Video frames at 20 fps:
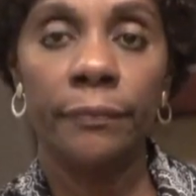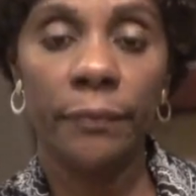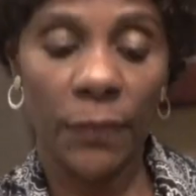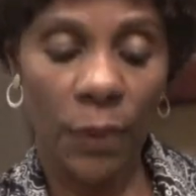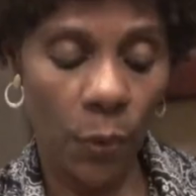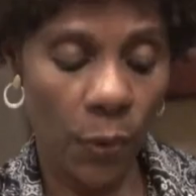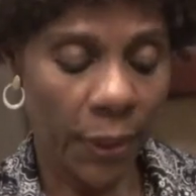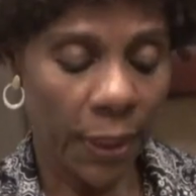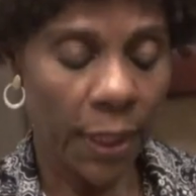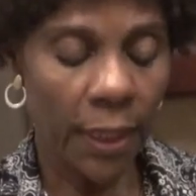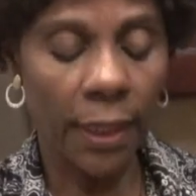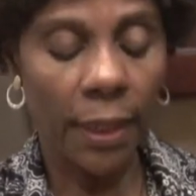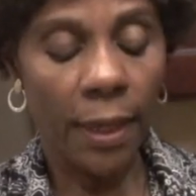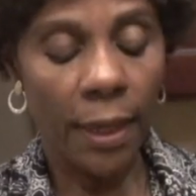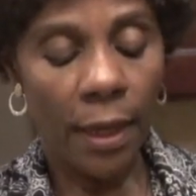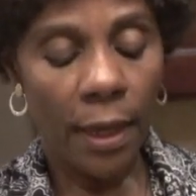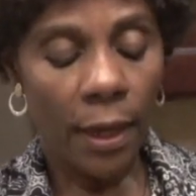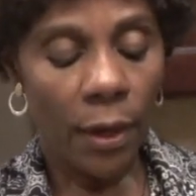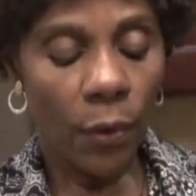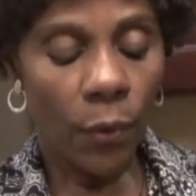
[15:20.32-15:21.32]
Okay,
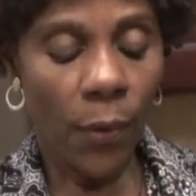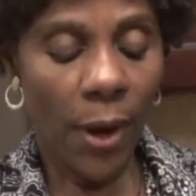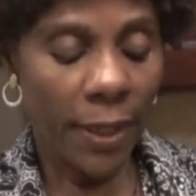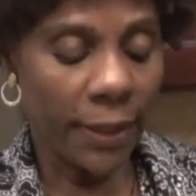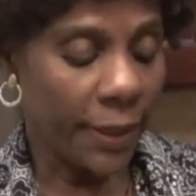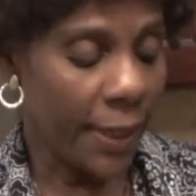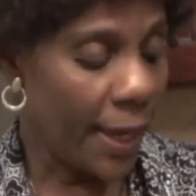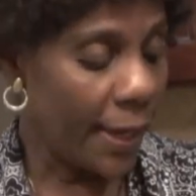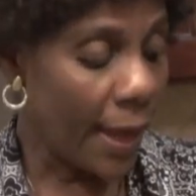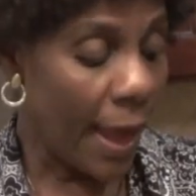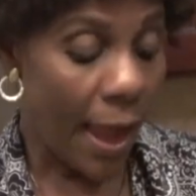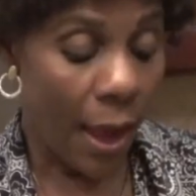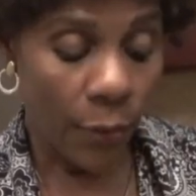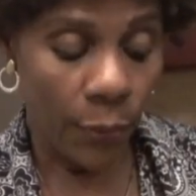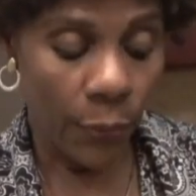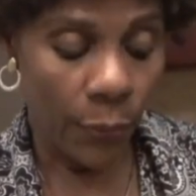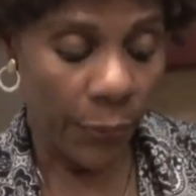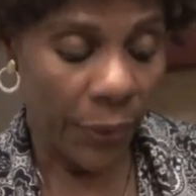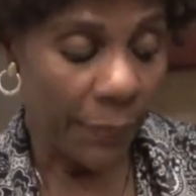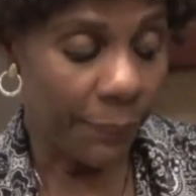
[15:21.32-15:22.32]
right now I
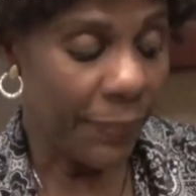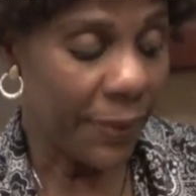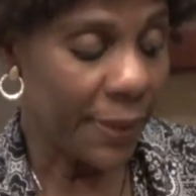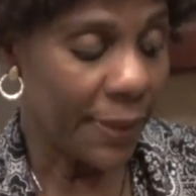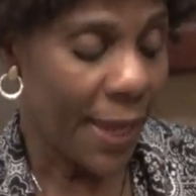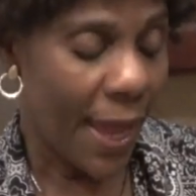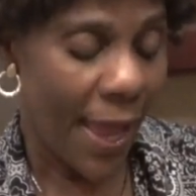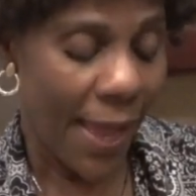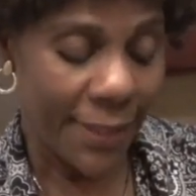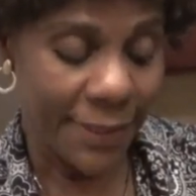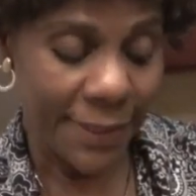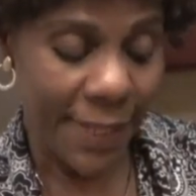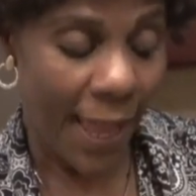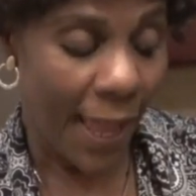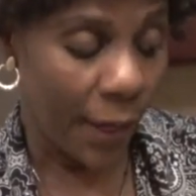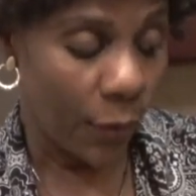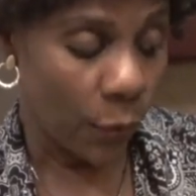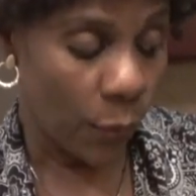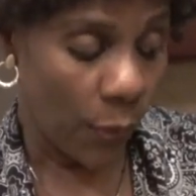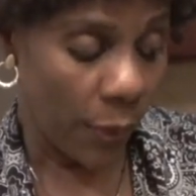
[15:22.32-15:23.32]
whip it as
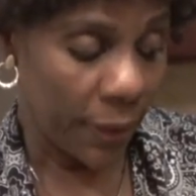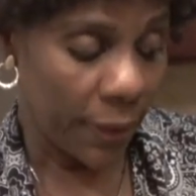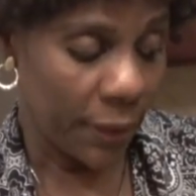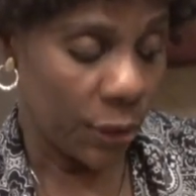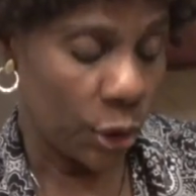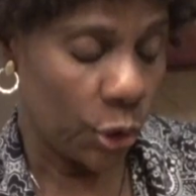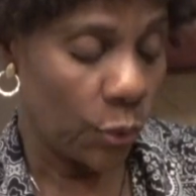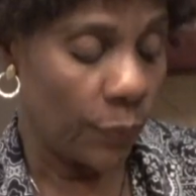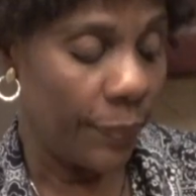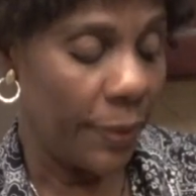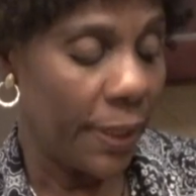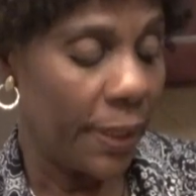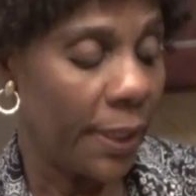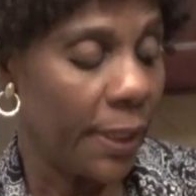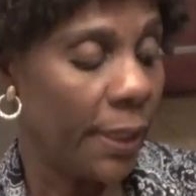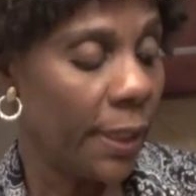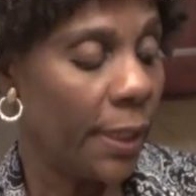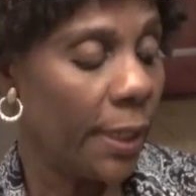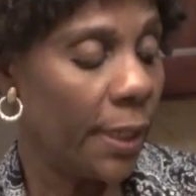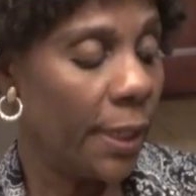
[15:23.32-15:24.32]
I want it to be.
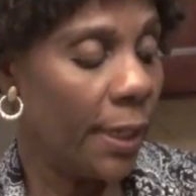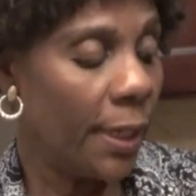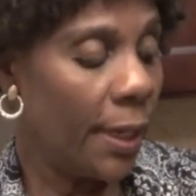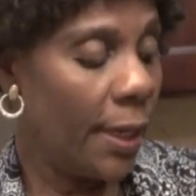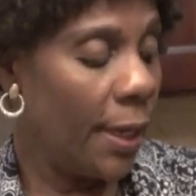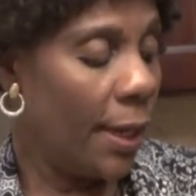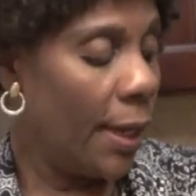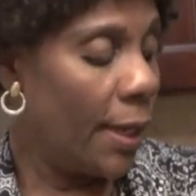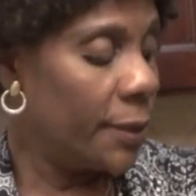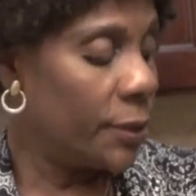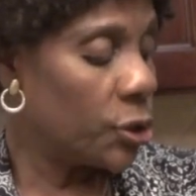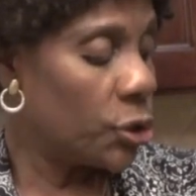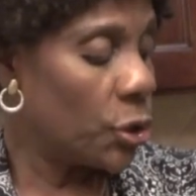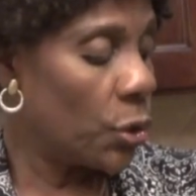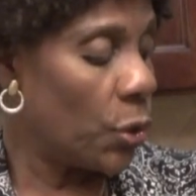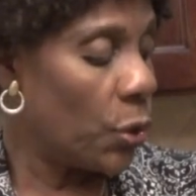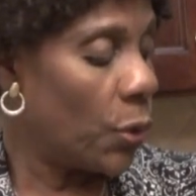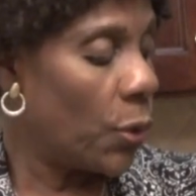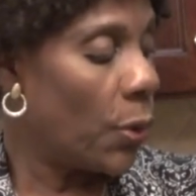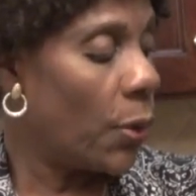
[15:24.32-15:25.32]

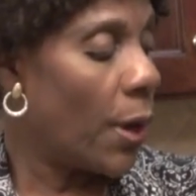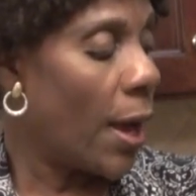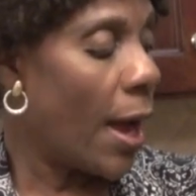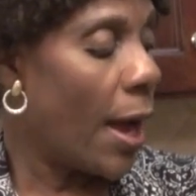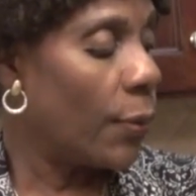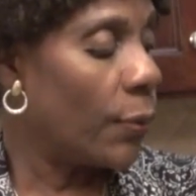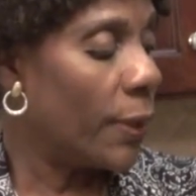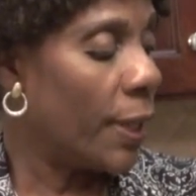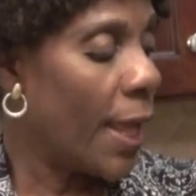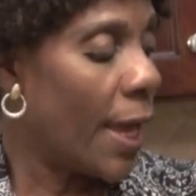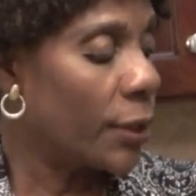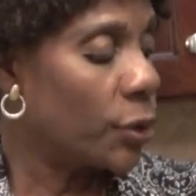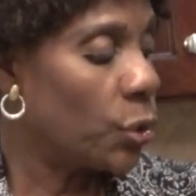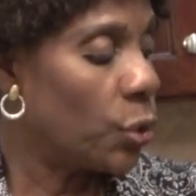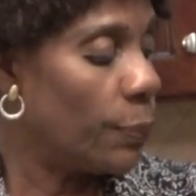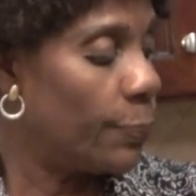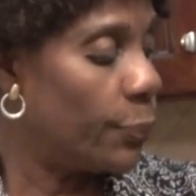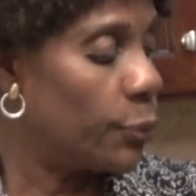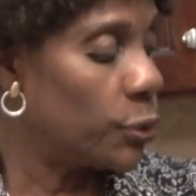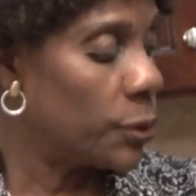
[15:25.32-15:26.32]
So I would like
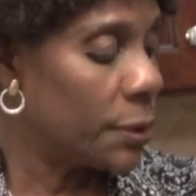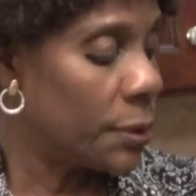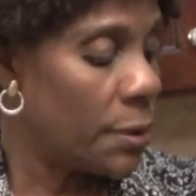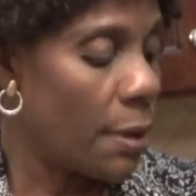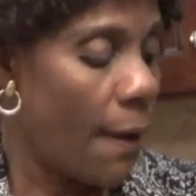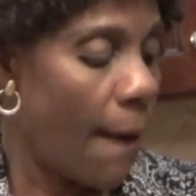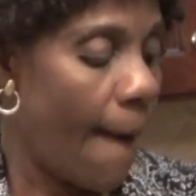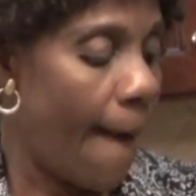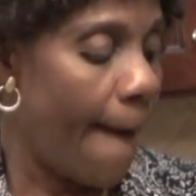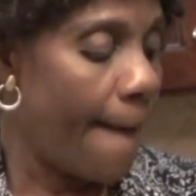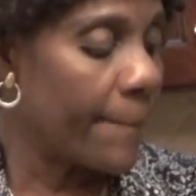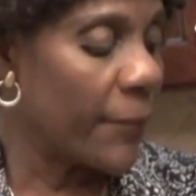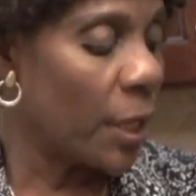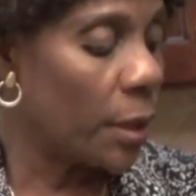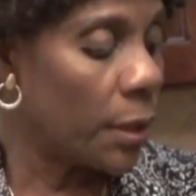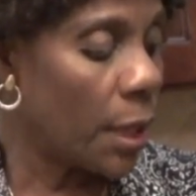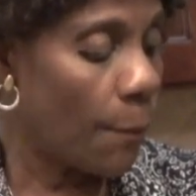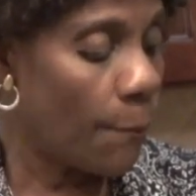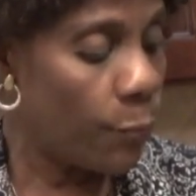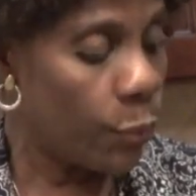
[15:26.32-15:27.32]
to put, I'm
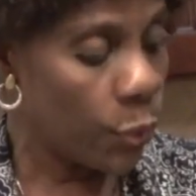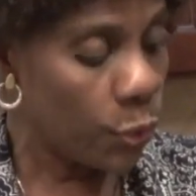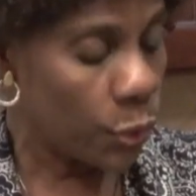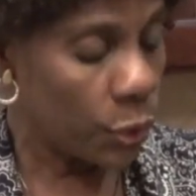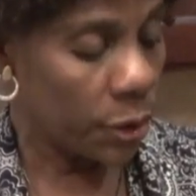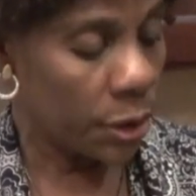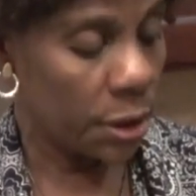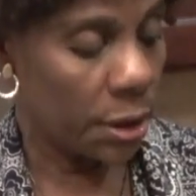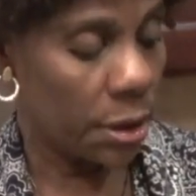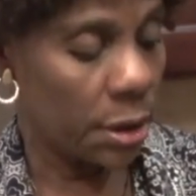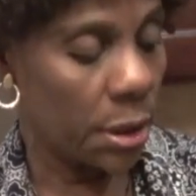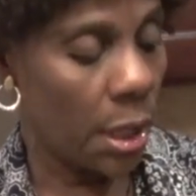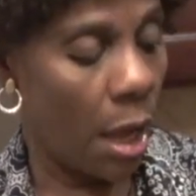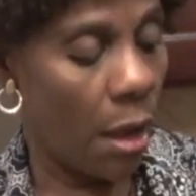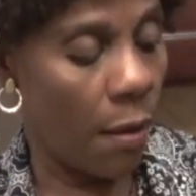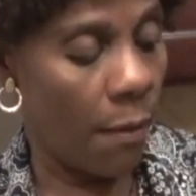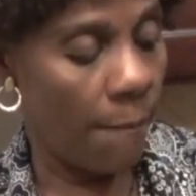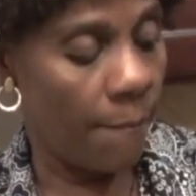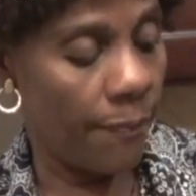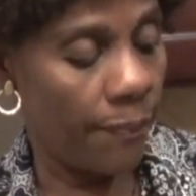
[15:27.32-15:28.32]
gonna put
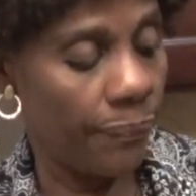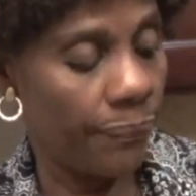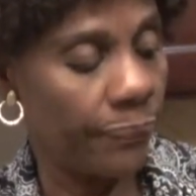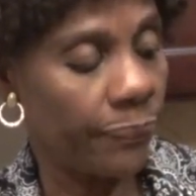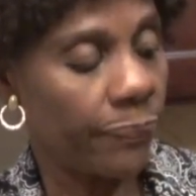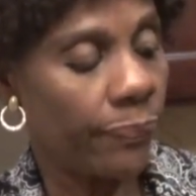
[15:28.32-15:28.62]
some